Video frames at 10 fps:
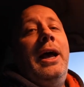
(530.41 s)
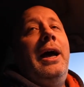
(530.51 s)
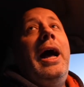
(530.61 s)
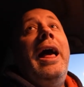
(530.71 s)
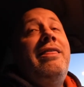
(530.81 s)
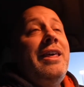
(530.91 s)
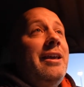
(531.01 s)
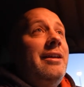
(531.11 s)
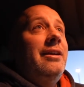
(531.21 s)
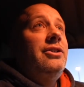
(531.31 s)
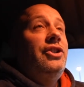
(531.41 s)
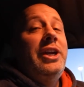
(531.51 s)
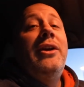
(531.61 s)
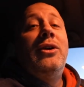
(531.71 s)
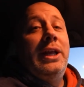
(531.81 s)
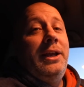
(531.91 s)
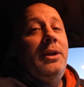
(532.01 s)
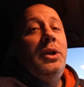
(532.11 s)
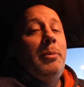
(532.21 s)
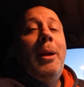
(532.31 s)
Uh, I think generally,
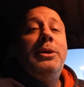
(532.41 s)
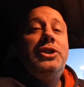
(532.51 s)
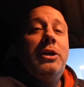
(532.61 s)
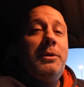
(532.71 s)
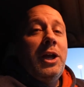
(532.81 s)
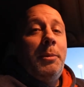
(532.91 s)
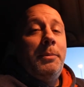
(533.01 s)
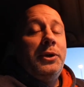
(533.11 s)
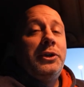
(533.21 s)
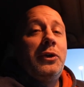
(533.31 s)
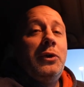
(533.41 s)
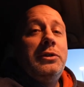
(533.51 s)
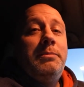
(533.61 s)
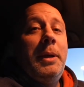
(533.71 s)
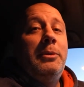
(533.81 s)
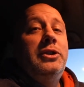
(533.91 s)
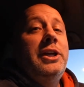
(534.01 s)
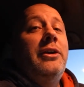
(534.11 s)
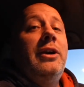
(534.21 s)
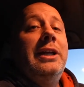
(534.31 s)
you probably shouldn't tell people your goals. People
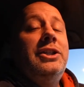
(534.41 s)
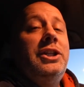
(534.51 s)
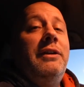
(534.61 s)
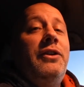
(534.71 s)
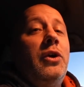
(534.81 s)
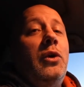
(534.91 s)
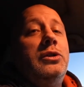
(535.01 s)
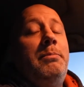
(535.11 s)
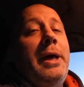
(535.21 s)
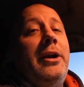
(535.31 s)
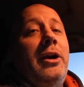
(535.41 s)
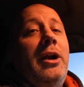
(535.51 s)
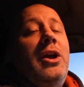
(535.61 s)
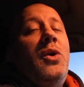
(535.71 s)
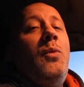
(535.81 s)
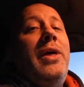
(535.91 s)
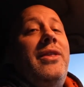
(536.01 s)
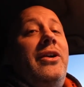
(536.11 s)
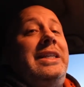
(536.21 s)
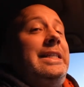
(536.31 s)
generally achieve their goals better when
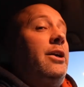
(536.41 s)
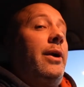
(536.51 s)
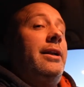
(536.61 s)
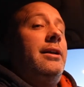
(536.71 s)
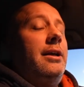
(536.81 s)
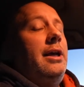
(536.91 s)
they're a secret.